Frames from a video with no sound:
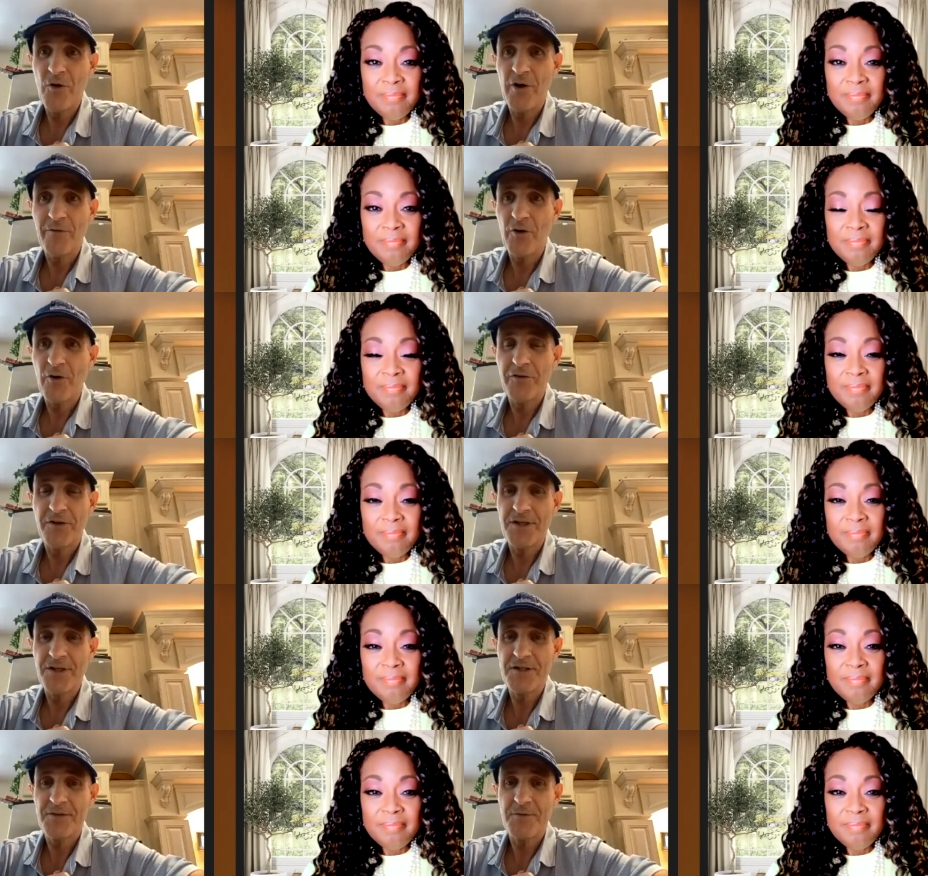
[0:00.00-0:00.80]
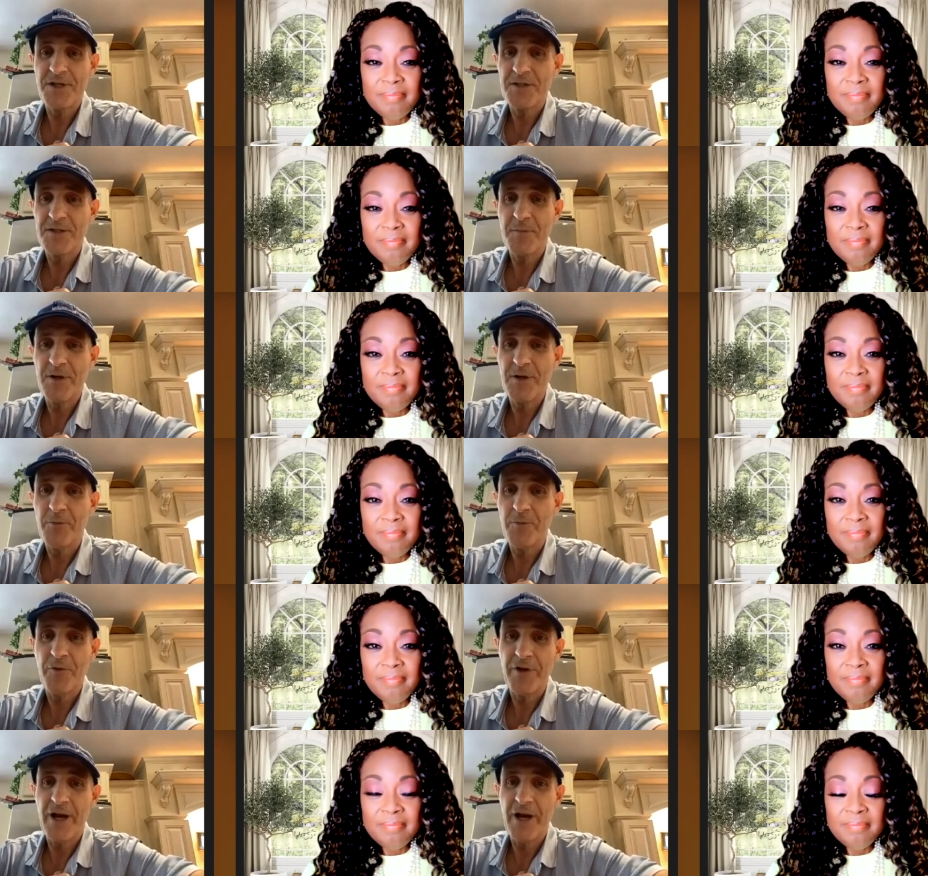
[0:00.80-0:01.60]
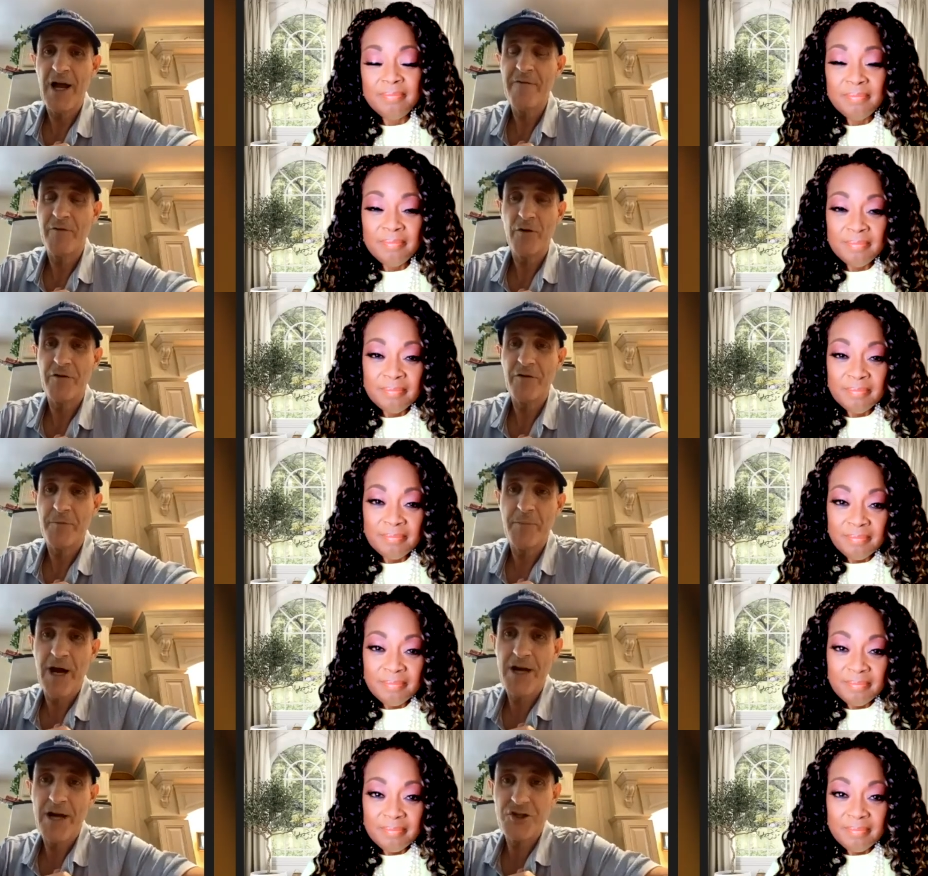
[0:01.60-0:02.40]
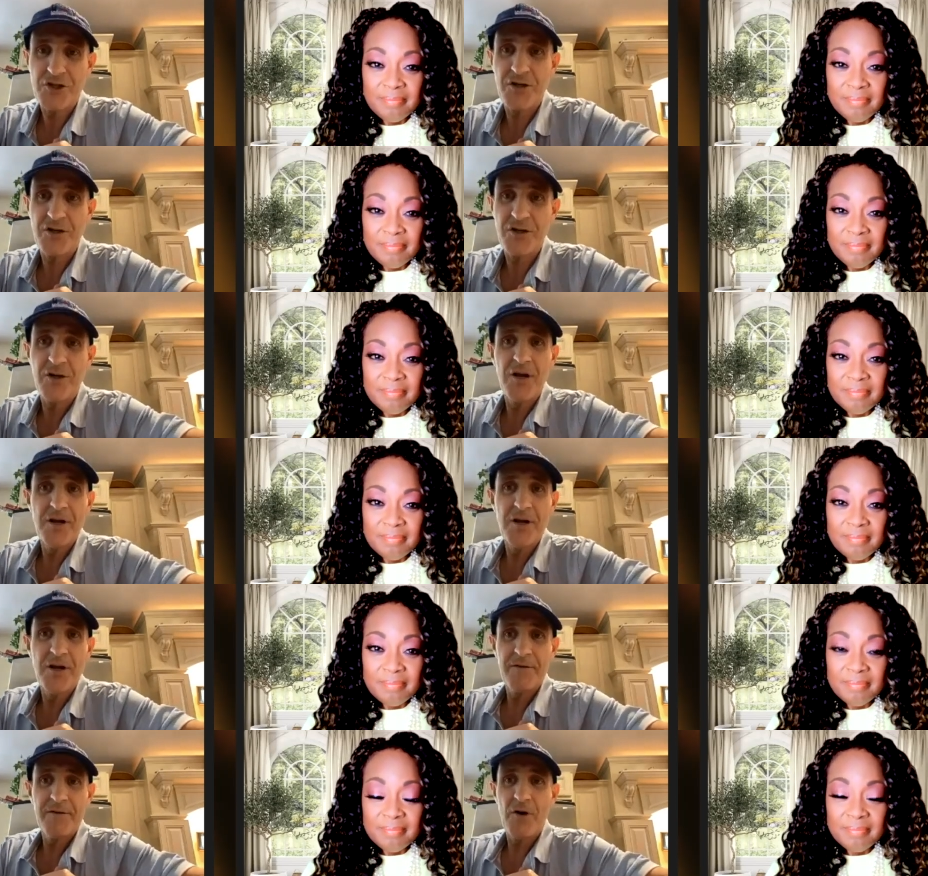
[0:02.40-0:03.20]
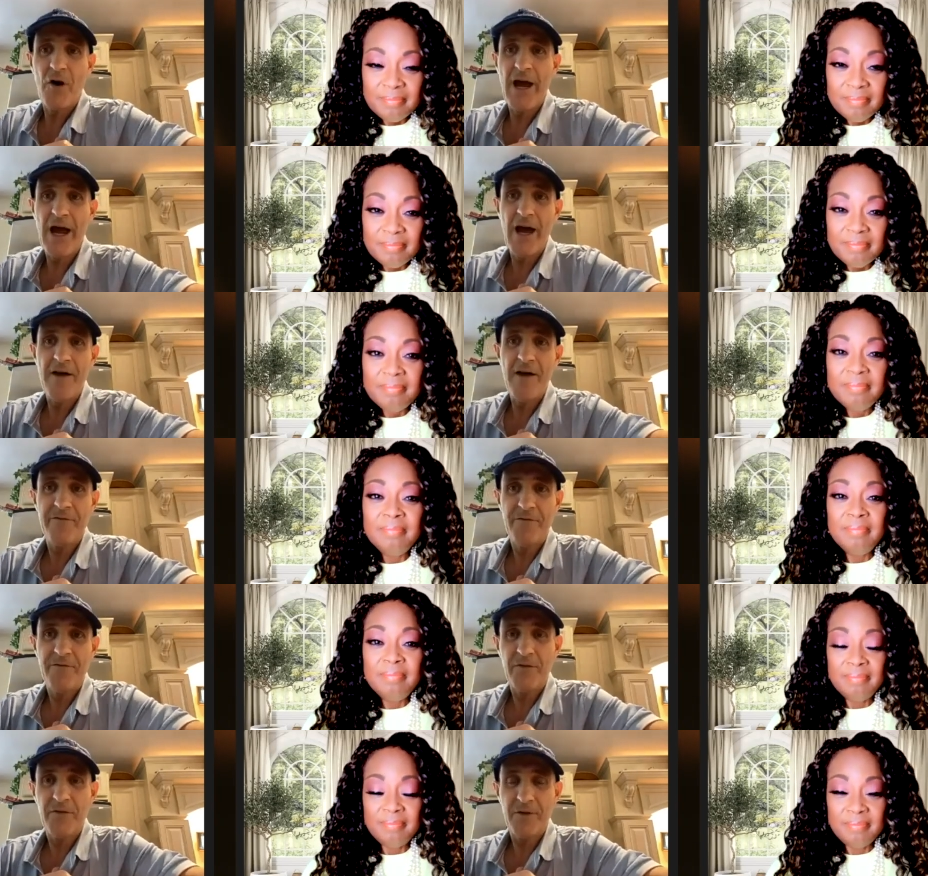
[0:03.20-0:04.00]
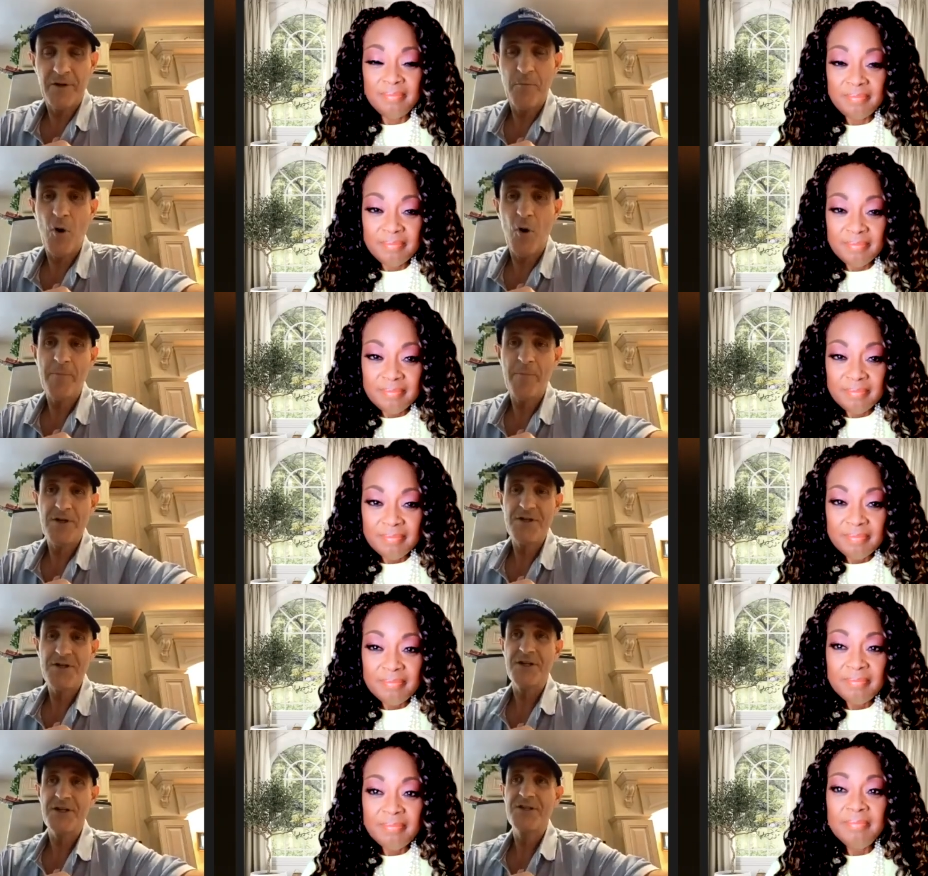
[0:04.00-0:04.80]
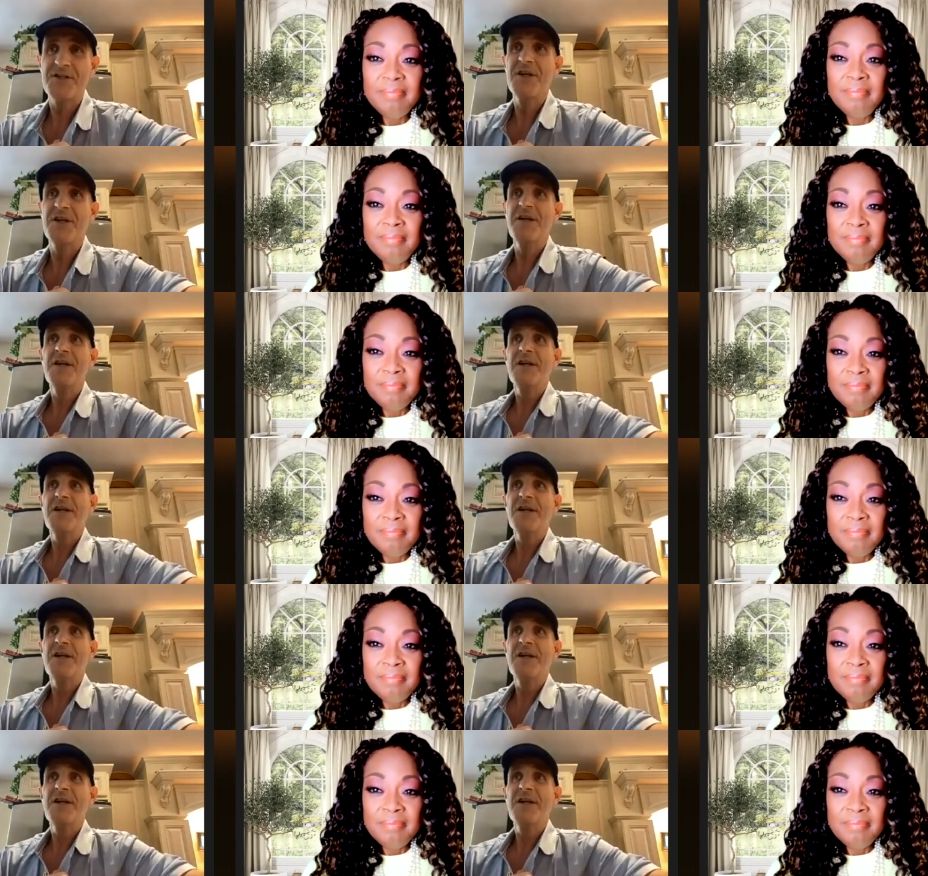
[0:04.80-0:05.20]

Speaker 1: I've got this, these people that haven't got the passion that I have in my business.